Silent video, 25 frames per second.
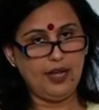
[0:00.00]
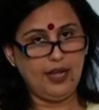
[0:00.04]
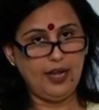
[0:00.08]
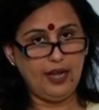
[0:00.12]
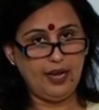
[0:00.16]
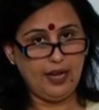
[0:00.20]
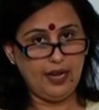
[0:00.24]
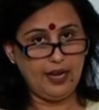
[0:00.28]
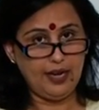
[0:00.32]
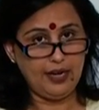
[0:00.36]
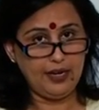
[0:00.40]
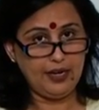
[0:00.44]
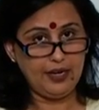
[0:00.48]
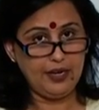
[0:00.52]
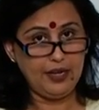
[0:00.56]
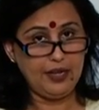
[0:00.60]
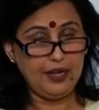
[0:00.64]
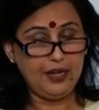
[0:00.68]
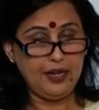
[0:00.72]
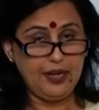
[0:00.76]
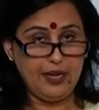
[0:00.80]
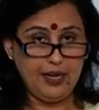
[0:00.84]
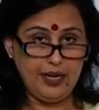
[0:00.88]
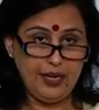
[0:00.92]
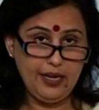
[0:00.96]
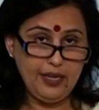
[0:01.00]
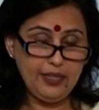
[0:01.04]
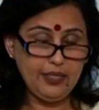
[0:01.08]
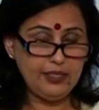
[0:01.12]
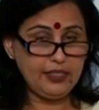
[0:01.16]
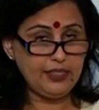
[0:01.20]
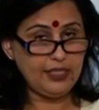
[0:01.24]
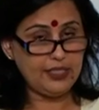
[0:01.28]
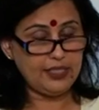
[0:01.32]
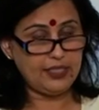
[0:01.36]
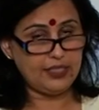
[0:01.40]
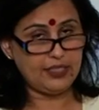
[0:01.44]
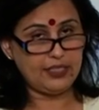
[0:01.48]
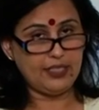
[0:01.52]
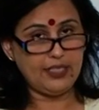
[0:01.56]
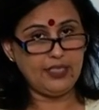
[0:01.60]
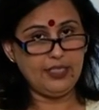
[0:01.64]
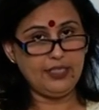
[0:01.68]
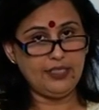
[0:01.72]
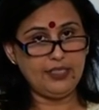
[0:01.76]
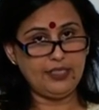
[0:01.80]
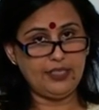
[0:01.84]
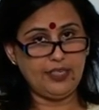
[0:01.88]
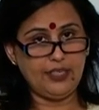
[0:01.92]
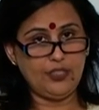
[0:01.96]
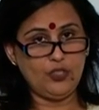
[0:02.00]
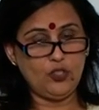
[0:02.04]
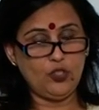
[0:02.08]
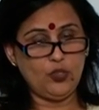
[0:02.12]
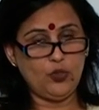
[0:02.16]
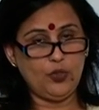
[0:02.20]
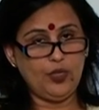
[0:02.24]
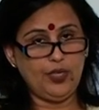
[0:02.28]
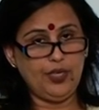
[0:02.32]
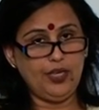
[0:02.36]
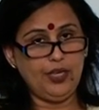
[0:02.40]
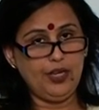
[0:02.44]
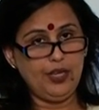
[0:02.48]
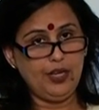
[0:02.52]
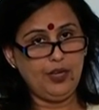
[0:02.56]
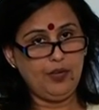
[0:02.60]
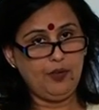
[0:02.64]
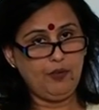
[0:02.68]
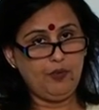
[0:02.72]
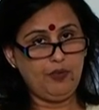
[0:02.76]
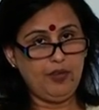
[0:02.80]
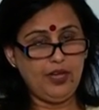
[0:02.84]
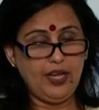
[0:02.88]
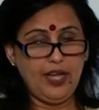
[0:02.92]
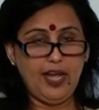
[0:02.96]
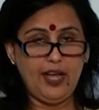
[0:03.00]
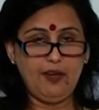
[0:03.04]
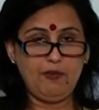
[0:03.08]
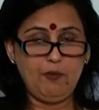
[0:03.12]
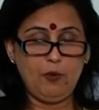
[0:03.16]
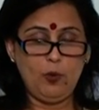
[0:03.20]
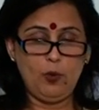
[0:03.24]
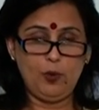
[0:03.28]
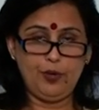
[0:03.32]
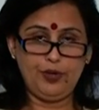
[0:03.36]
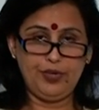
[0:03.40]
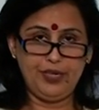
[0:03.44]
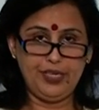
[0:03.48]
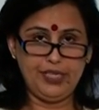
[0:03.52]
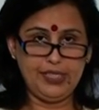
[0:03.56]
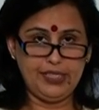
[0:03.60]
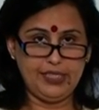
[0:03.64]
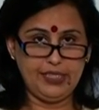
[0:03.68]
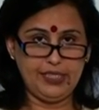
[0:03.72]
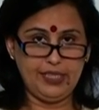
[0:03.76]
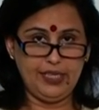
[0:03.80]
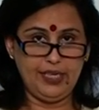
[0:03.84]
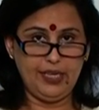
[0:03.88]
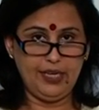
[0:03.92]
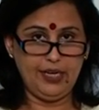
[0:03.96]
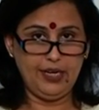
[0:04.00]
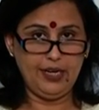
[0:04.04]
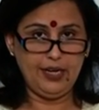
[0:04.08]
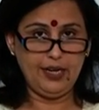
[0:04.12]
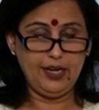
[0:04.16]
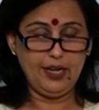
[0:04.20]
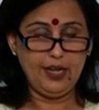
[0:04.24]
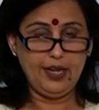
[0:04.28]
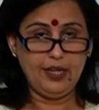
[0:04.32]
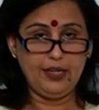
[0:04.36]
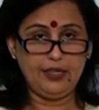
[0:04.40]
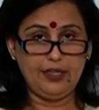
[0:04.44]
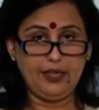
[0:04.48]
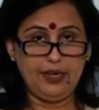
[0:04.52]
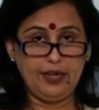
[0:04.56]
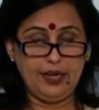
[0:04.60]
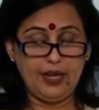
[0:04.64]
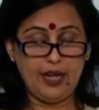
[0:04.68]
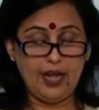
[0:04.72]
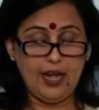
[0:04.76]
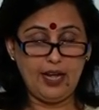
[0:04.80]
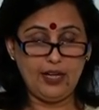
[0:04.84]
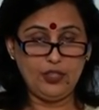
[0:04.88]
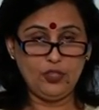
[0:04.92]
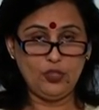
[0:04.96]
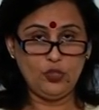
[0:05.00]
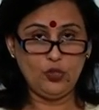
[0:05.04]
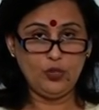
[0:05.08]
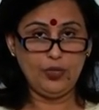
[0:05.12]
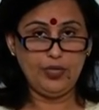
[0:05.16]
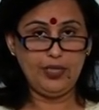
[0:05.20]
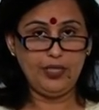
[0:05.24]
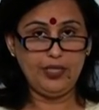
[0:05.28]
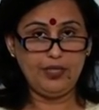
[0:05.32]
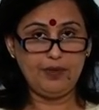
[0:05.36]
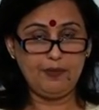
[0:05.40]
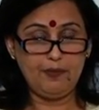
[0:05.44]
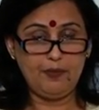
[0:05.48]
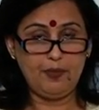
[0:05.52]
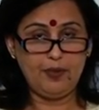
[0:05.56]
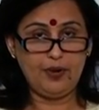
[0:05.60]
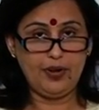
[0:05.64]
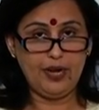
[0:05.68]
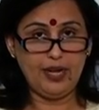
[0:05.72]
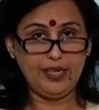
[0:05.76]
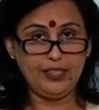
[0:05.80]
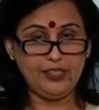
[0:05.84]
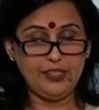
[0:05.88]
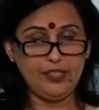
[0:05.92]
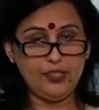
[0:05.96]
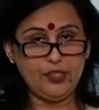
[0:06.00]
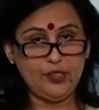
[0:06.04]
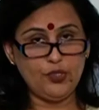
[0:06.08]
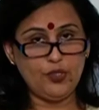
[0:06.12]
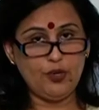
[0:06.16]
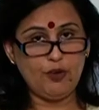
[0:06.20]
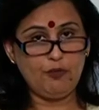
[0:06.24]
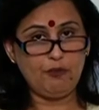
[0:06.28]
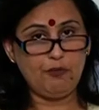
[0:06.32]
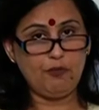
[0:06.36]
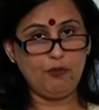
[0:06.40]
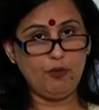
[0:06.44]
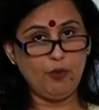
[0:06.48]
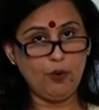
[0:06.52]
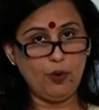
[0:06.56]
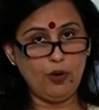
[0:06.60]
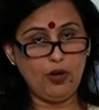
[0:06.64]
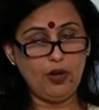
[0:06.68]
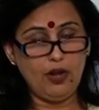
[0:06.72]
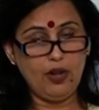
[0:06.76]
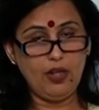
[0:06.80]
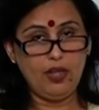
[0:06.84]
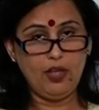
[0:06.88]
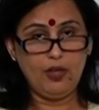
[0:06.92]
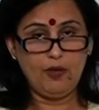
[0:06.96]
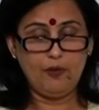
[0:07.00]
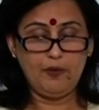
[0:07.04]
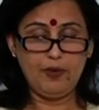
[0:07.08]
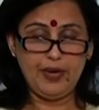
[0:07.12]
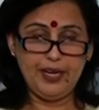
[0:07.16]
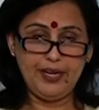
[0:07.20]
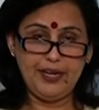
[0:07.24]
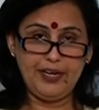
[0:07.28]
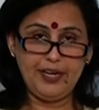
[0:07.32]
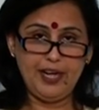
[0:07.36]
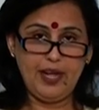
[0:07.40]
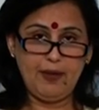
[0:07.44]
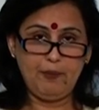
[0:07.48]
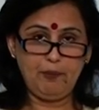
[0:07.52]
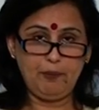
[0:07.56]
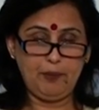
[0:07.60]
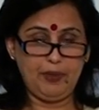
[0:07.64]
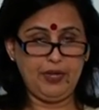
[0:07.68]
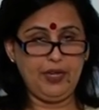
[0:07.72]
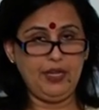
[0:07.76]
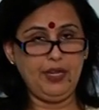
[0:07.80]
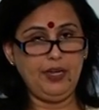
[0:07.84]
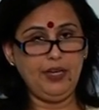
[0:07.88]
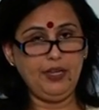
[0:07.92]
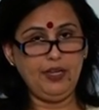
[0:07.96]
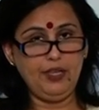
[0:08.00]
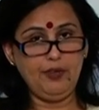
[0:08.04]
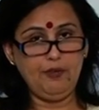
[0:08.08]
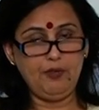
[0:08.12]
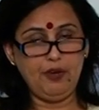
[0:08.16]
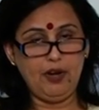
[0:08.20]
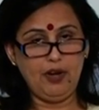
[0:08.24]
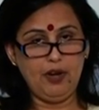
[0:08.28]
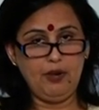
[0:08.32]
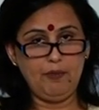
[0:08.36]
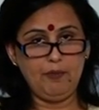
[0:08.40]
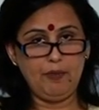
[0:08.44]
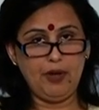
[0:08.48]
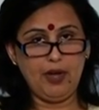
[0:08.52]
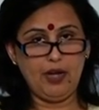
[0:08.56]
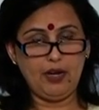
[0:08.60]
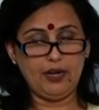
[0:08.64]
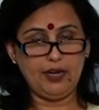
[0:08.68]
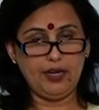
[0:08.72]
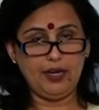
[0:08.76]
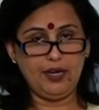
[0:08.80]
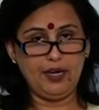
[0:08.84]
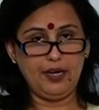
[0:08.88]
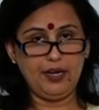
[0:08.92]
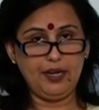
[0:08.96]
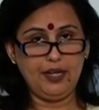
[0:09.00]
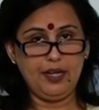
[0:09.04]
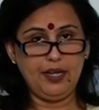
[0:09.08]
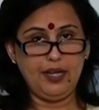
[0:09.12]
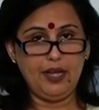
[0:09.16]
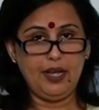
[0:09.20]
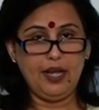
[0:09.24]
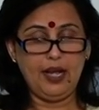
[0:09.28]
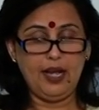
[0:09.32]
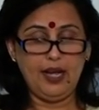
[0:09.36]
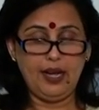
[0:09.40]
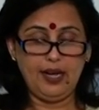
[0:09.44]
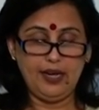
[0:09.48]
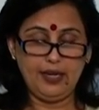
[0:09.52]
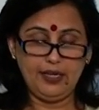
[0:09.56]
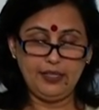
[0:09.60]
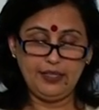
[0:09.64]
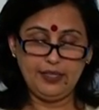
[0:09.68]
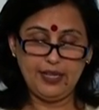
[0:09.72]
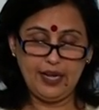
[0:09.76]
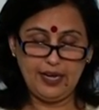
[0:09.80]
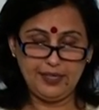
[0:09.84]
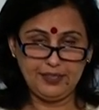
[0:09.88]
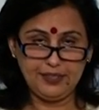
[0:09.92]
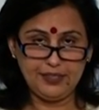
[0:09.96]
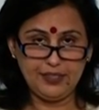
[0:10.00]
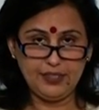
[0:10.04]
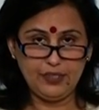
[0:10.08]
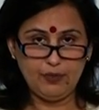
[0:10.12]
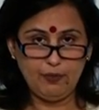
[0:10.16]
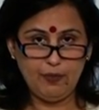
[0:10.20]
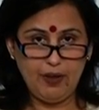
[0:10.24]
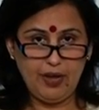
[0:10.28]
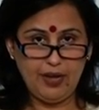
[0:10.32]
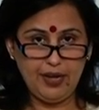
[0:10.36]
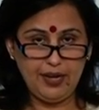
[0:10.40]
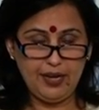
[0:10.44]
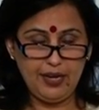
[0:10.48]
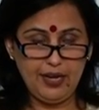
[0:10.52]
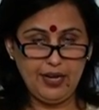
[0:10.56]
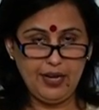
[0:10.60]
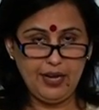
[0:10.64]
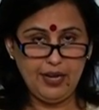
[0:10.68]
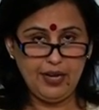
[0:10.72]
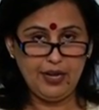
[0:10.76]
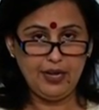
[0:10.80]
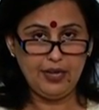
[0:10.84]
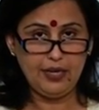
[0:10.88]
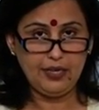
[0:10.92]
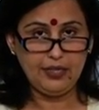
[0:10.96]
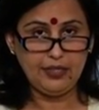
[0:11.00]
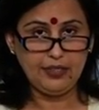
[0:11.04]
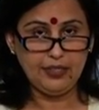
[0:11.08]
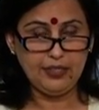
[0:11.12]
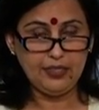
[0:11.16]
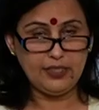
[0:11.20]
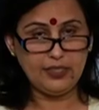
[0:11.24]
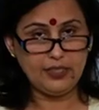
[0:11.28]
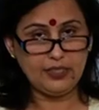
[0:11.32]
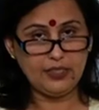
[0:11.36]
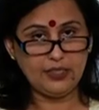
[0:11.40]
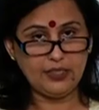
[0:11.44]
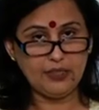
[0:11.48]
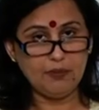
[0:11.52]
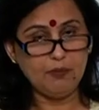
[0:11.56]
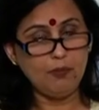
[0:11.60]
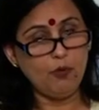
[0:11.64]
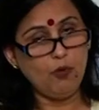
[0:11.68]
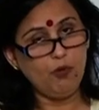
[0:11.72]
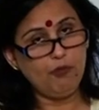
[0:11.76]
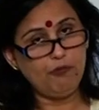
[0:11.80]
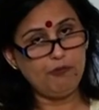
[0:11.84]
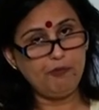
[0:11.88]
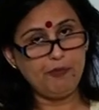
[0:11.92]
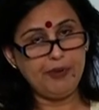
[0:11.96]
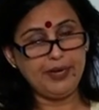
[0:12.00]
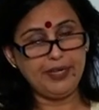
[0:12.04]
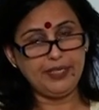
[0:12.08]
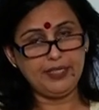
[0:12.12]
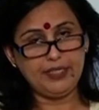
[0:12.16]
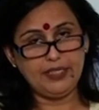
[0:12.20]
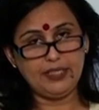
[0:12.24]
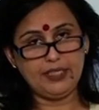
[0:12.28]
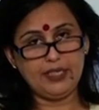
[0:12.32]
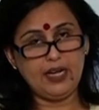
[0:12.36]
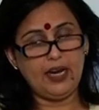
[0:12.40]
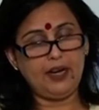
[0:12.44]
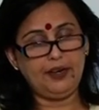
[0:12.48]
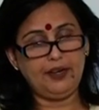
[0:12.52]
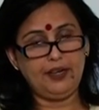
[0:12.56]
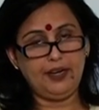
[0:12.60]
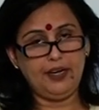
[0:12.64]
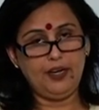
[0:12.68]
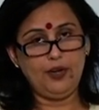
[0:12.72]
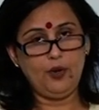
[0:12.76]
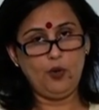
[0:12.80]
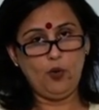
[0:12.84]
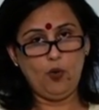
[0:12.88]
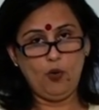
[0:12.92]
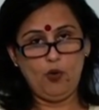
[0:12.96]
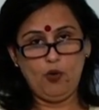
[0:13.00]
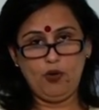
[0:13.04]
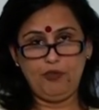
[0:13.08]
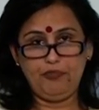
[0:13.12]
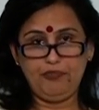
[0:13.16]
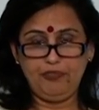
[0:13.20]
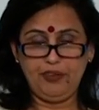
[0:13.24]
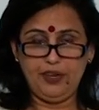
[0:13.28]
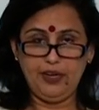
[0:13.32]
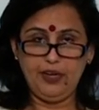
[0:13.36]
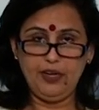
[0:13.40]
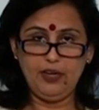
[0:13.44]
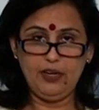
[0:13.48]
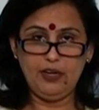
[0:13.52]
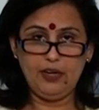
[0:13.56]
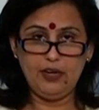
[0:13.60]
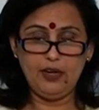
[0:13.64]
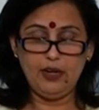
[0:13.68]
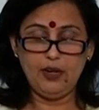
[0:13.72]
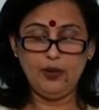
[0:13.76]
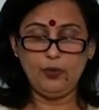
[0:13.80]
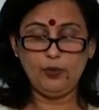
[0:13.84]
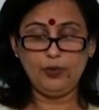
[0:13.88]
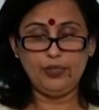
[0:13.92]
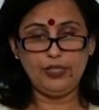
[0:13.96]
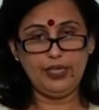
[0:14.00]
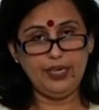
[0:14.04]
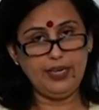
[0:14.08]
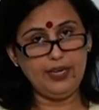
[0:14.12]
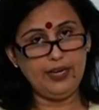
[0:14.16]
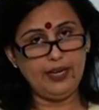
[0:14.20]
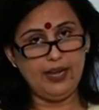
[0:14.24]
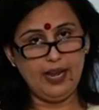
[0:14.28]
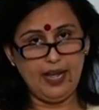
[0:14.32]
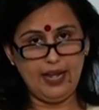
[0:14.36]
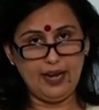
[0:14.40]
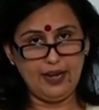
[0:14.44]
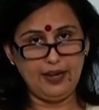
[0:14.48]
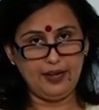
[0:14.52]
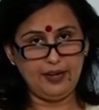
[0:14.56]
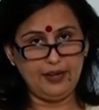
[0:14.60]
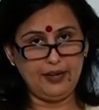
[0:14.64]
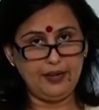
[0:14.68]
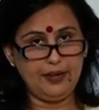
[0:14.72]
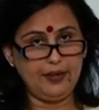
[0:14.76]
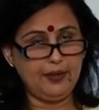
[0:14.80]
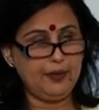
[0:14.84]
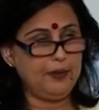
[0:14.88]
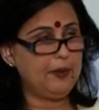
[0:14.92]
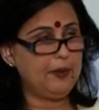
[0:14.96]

And in the 16th century, we have already seen that actually the prices of wool went up in the world market and that is why this movement started of enclosing land.